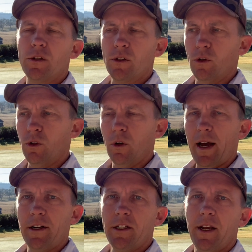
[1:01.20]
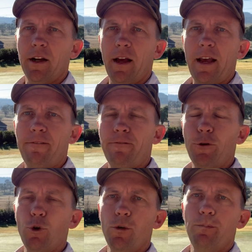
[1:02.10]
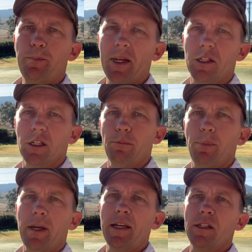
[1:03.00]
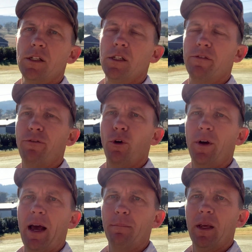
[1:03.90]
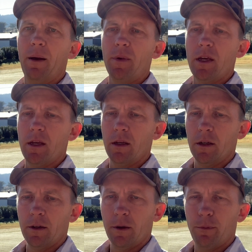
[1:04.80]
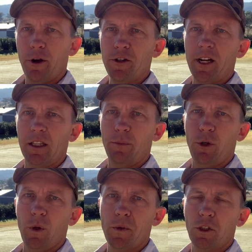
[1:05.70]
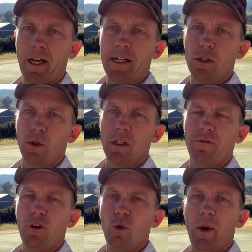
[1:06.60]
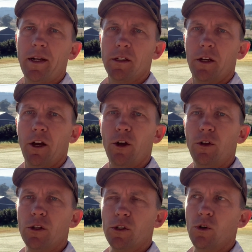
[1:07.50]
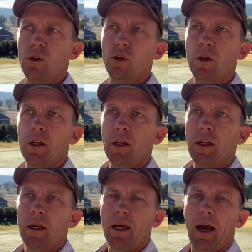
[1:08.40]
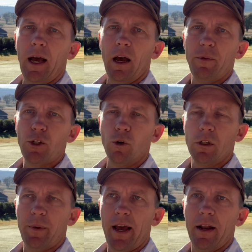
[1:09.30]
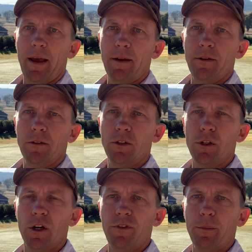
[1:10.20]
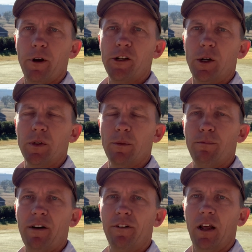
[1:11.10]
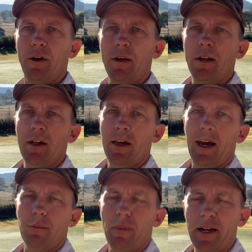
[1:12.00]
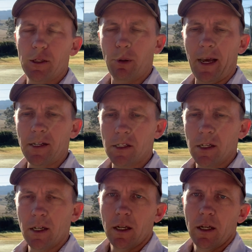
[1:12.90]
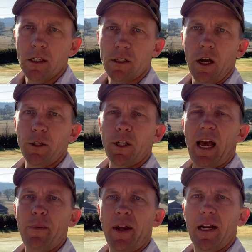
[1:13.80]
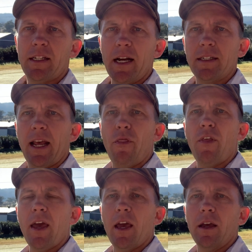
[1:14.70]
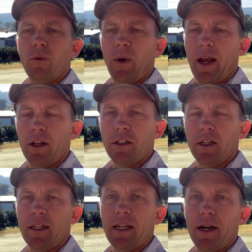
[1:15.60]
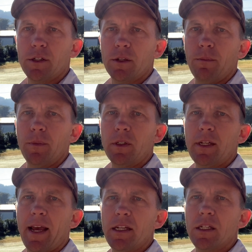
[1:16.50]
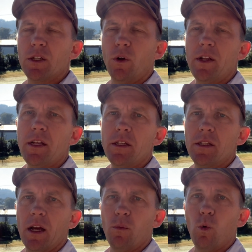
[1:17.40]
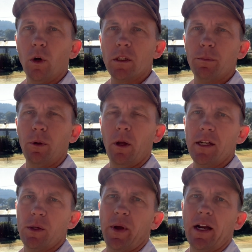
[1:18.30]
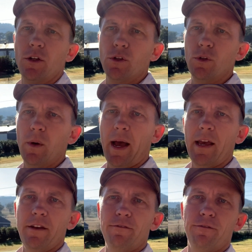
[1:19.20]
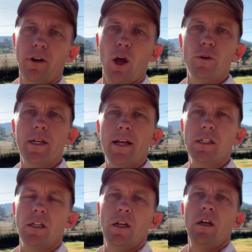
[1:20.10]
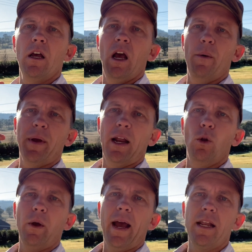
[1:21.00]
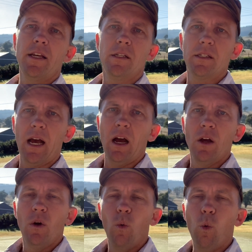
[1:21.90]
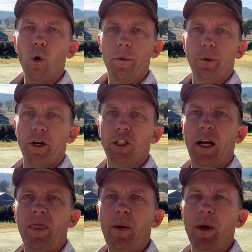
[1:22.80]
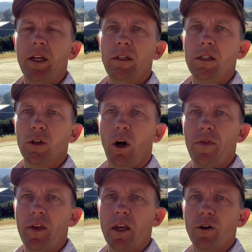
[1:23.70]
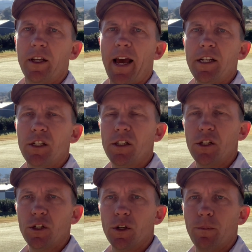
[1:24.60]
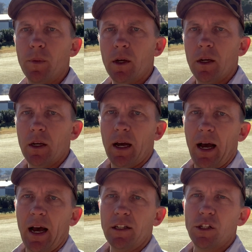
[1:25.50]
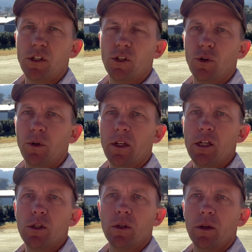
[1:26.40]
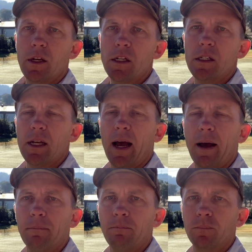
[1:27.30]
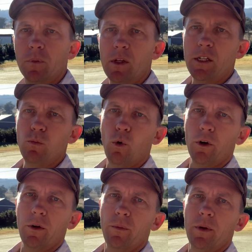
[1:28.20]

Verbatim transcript: store, had to get a few bits and pieces for an upcoming project that we're doing with Shane's Lawn. So, a few weeks ago, you saw uh, we talked about a turfing project with some buffalo at a mate's place. So today we're going to duck down there. We're going to conduct some tests on his water supply. So we're going to do a flow test and we're going to look at his uh, water pressure and then we can design the irrigation system uh, to suit his, his, uh, his water